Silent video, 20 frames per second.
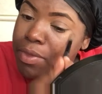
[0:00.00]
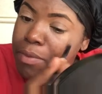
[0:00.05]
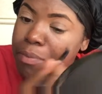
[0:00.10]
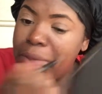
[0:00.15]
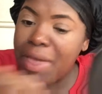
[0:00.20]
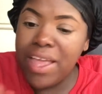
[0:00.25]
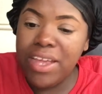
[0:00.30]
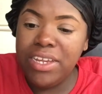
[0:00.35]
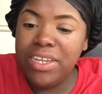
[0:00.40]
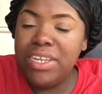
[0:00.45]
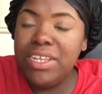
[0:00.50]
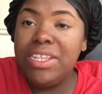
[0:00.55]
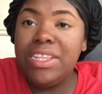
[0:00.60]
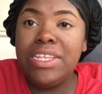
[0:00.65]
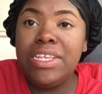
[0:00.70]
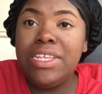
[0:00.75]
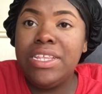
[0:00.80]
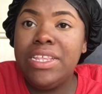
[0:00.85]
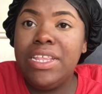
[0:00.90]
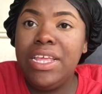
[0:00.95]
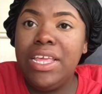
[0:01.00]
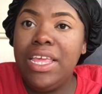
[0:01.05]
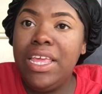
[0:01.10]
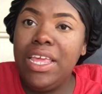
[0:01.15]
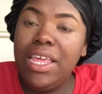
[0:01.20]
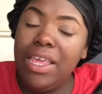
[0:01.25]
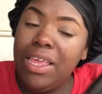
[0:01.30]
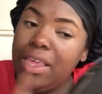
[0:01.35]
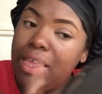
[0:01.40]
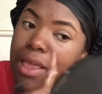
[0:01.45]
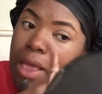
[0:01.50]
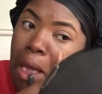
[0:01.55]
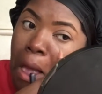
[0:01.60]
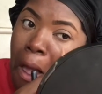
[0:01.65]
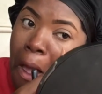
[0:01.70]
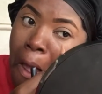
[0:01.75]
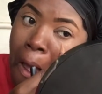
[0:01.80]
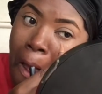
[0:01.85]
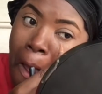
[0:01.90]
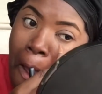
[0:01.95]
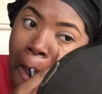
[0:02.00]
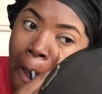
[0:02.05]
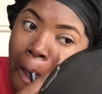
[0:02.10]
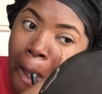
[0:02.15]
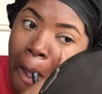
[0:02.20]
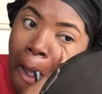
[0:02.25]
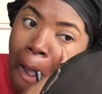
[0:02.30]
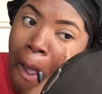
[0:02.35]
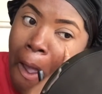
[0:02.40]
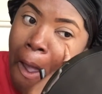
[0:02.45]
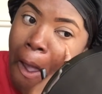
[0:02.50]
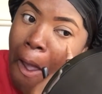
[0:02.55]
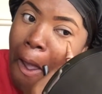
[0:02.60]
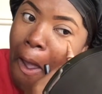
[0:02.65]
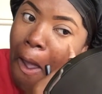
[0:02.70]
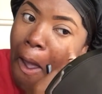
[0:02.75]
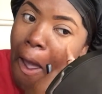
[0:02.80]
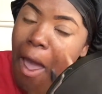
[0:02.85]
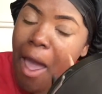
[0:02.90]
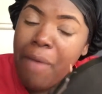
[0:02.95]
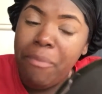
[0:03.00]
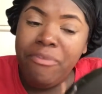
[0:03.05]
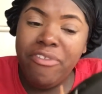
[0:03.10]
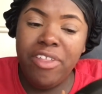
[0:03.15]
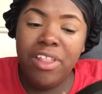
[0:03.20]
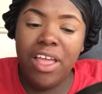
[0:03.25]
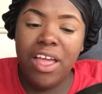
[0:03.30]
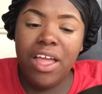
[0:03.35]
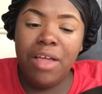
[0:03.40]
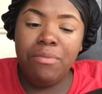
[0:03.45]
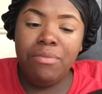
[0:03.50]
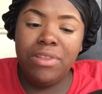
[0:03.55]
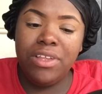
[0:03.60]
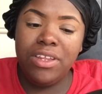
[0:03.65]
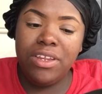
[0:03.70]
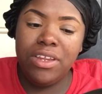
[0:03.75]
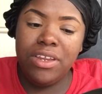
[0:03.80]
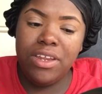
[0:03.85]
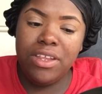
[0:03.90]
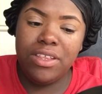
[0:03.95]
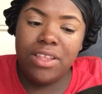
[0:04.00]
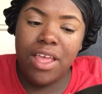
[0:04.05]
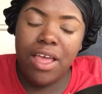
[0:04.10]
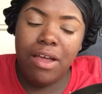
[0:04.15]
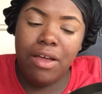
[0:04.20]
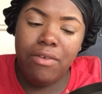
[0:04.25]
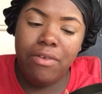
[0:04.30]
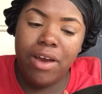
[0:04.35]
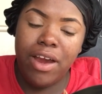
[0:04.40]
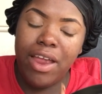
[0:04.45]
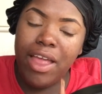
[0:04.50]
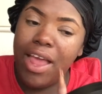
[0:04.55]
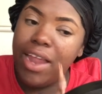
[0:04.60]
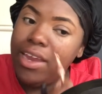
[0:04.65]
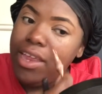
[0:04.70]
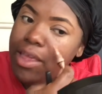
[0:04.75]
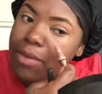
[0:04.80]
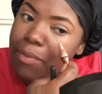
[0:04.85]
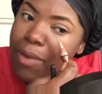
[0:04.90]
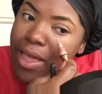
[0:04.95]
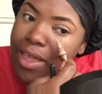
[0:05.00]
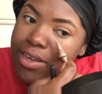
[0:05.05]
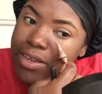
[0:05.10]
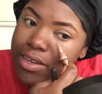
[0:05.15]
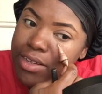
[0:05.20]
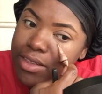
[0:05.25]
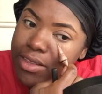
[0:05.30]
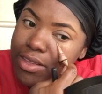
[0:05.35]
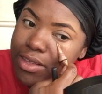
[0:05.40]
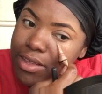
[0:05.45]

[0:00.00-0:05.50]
Patience is the key. I feel like I'm blending this out right. I need patience.